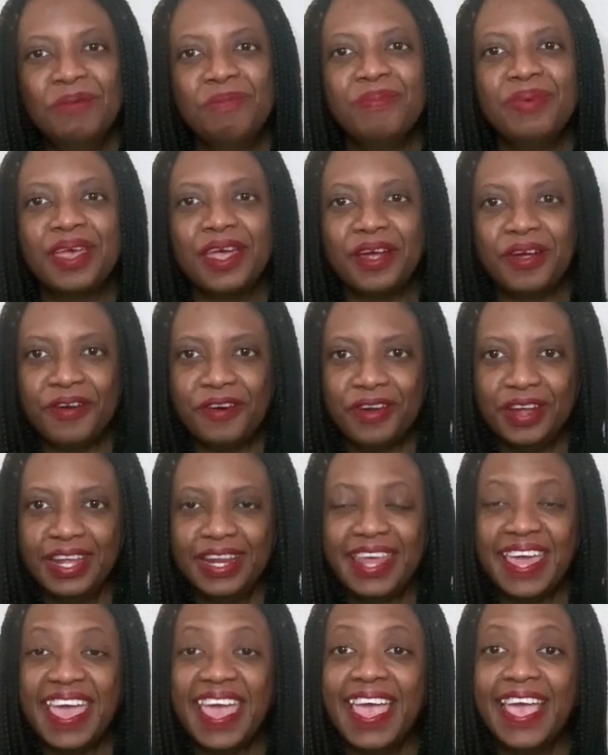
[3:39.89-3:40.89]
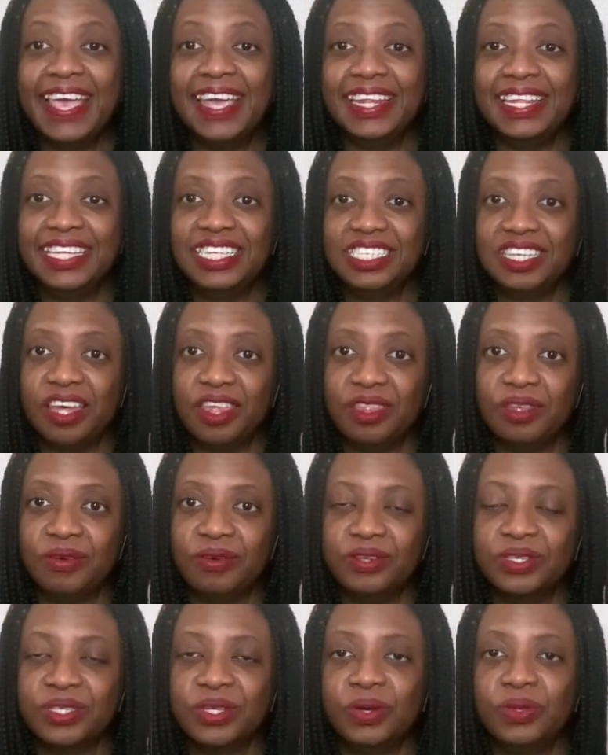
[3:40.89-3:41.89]
parent hate each other.
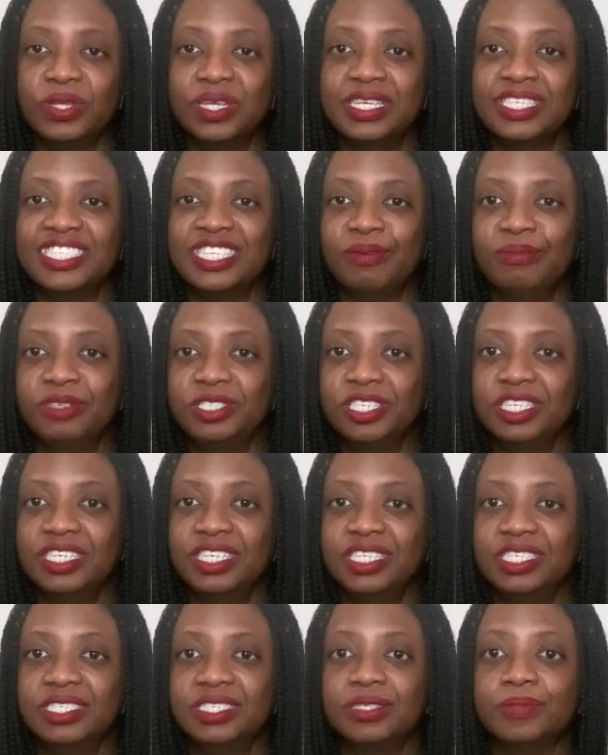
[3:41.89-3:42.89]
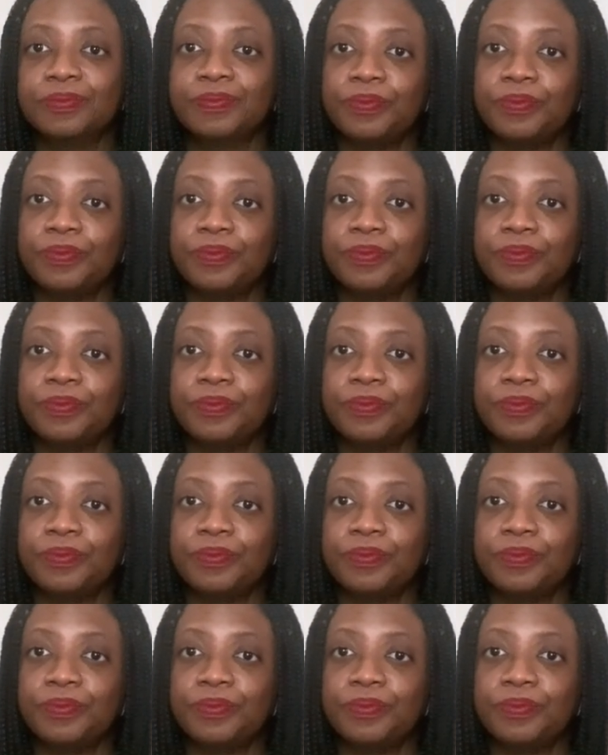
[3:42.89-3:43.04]
So the assumption is